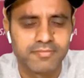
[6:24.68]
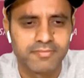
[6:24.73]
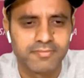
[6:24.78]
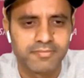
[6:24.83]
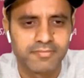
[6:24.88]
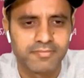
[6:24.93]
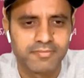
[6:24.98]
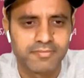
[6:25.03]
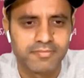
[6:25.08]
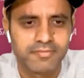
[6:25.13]

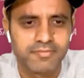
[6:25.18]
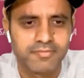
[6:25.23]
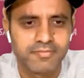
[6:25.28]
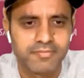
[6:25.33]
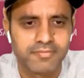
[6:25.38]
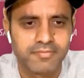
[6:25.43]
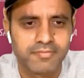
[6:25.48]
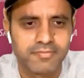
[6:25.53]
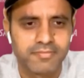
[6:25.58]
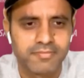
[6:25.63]

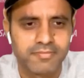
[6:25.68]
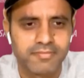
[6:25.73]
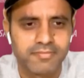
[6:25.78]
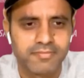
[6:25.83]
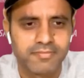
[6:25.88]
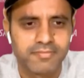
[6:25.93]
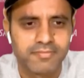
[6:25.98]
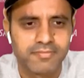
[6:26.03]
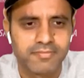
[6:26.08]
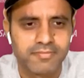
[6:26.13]

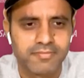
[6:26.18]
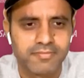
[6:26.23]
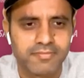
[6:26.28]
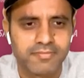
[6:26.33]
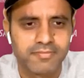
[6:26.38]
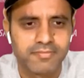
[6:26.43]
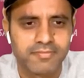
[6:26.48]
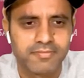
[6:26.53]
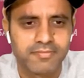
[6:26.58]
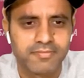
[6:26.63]

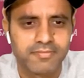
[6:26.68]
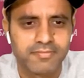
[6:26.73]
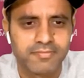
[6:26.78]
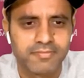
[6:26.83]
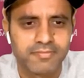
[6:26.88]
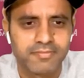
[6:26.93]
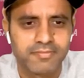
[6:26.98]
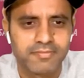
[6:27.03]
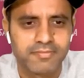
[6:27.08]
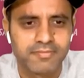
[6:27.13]

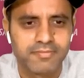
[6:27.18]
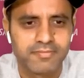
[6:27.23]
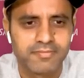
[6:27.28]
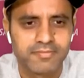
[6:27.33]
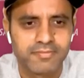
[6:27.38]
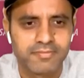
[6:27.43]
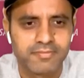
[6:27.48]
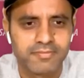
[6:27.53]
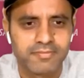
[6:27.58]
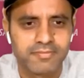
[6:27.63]

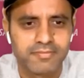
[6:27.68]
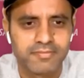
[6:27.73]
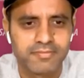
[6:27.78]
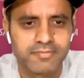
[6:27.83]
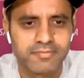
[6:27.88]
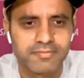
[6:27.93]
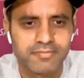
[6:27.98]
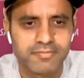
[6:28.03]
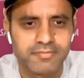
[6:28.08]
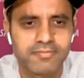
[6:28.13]

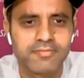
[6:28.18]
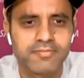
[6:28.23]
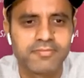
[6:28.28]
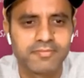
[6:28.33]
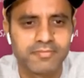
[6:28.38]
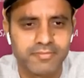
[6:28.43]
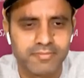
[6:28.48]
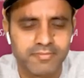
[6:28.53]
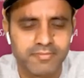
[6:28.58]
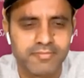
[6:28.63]

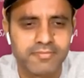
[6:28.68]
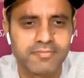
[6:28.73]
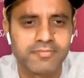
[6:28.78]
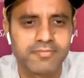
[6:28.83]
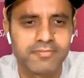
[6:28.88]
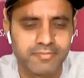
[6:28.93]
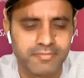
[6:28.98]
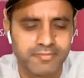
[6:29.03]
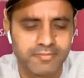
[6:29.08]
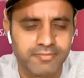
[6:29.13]

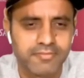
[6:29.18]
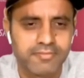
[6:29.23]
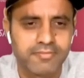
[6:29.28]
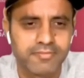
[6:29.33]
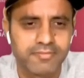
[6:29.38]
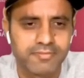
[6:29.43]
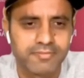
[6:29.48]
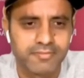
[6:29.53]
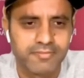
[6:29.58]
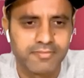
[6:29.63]

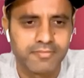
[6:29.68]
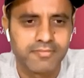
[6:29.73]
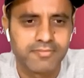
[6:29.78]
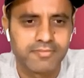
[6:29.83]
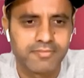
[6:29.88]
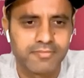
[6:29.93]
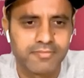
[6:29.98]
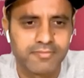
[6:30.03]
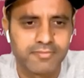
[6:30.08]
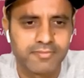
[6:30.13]

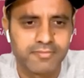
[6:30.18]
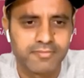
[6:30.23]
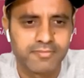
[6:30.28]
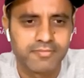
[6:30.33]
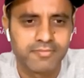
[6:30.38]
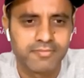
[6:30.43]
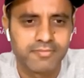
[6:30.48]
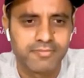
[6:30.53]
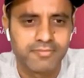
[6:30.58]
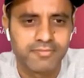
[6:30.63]

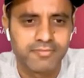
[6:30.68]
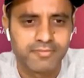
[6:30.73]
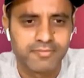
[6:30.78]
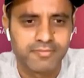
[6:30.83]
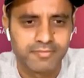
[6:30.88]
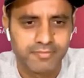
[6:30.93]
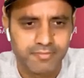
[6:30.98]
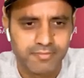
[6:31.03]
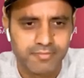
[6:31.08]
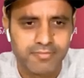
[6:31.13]

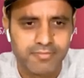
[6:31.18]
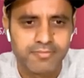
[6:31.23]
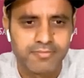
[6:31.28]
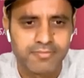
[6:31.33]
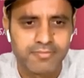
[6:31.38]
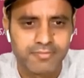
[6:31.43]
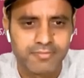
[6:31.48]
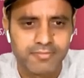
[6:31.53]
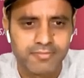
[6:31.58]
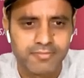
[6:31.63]

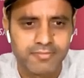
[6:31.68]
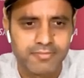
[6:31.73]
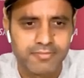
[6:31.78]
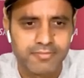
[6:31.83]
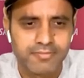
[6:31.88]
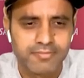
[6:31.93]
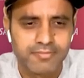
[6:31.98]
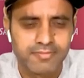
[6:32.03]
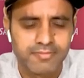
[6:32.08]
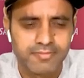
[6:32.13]

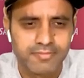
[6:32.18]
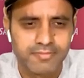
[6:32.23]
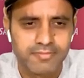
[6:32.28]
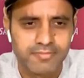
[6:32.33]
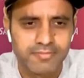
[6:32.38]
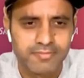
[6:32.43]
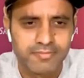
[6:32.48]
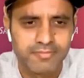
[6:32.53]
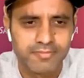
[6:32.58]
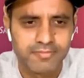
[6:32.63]
[no speech]